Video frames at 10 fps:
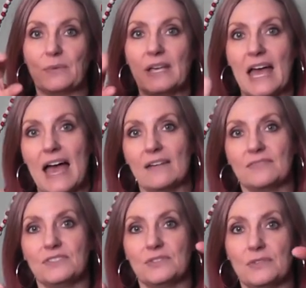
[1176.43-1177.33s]
we
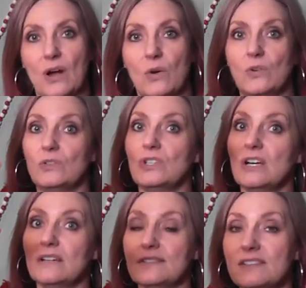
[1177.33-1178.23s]
have to hold
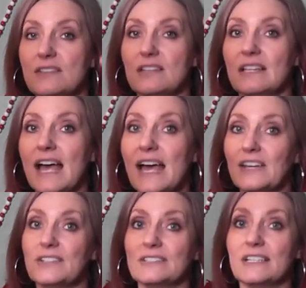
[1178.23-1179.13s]
on to the
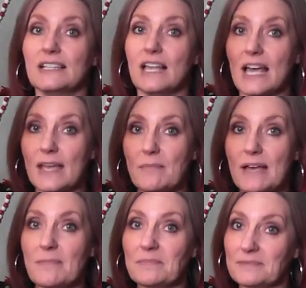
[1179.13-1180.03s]
ladder to climb
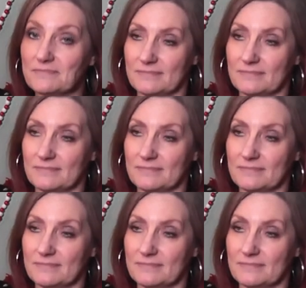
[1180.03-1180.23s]
up.